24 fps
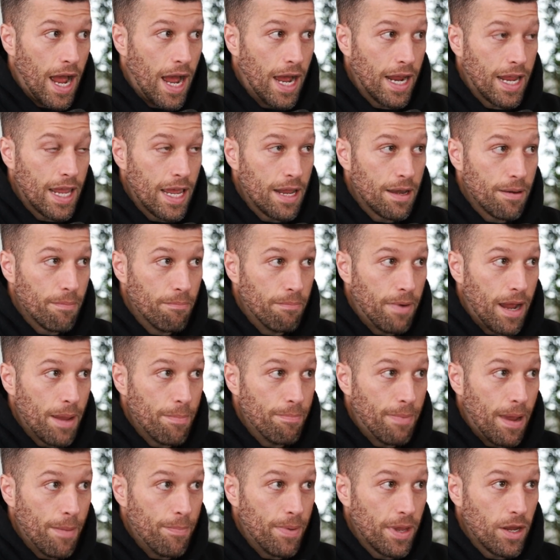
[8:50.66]
again,
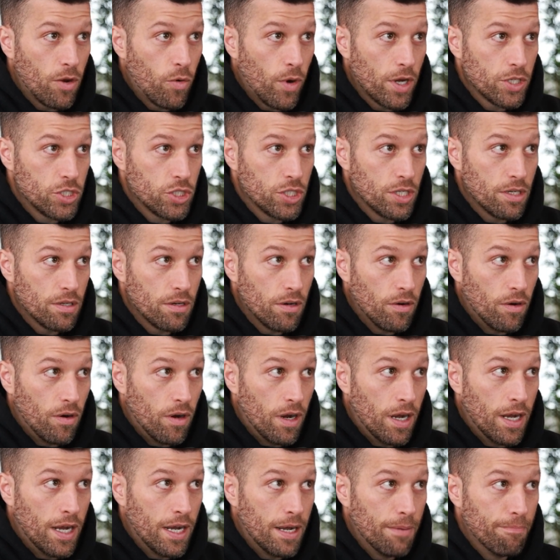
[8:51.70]
my big question,
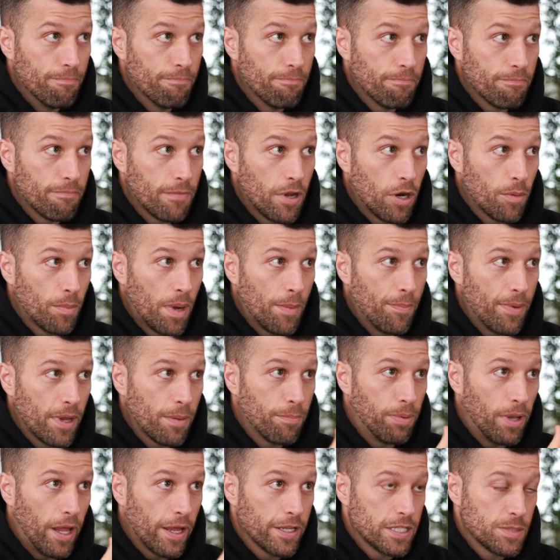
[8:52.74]
or my
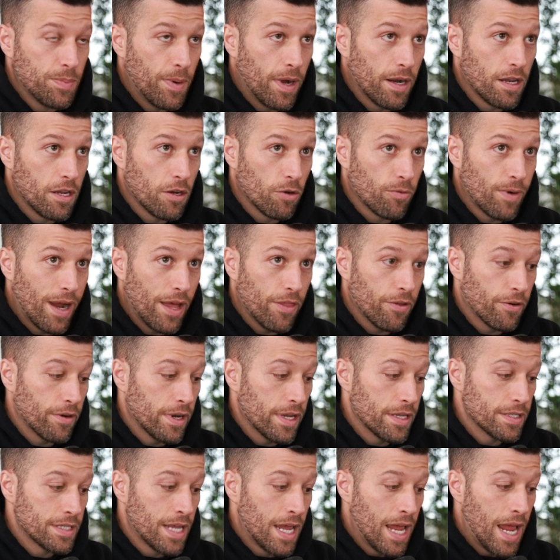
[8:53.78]
big blind spot here rather,
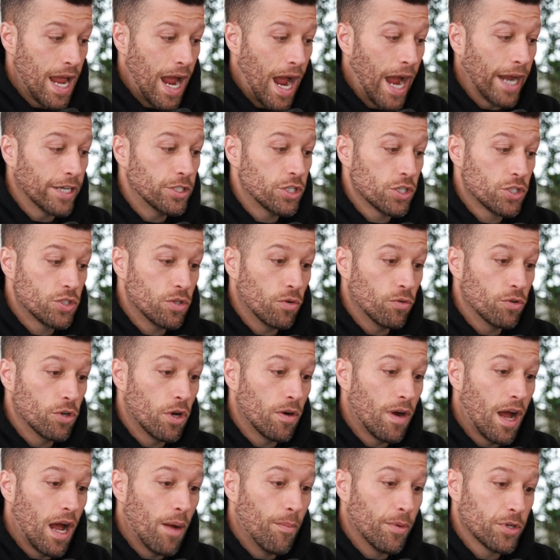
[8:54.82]
is I just don't
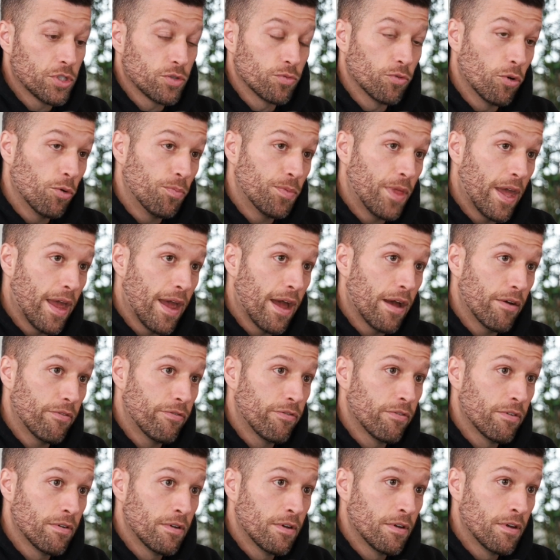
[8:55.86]
know how much rope they have,
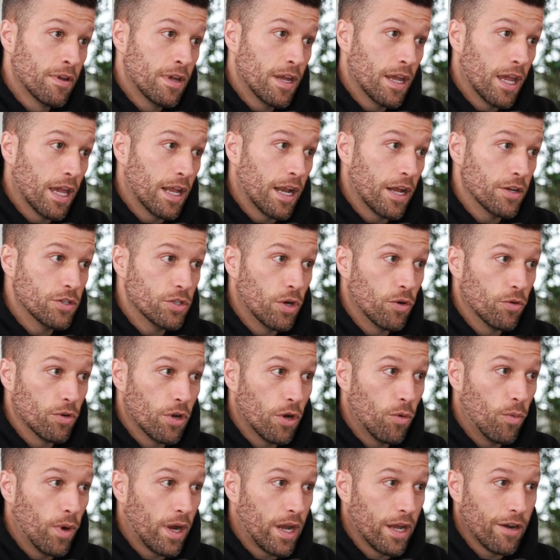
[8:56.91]
and I don't
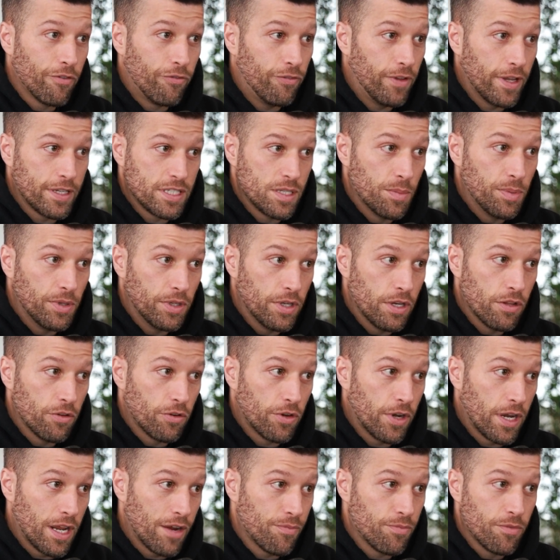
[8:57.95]
know what kind of flexibility
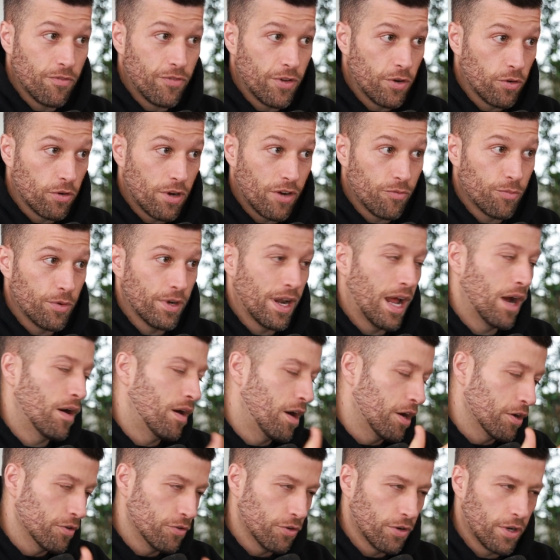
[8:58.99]
they're going to get from the federal government, how
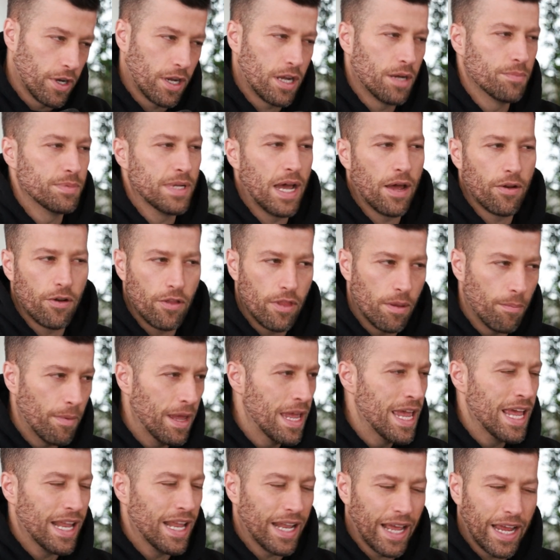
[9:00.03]
hard they're going to come down on them.
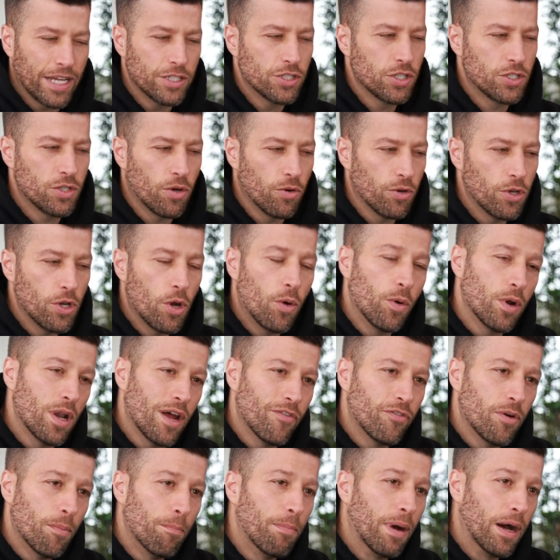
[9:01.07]
Like, I just don't know
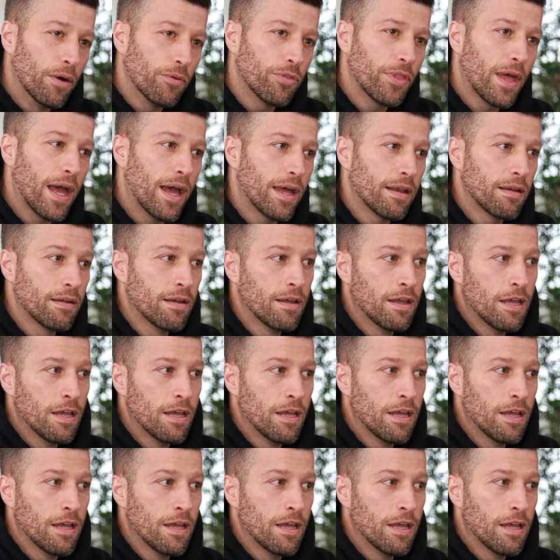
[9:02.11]
enough about that.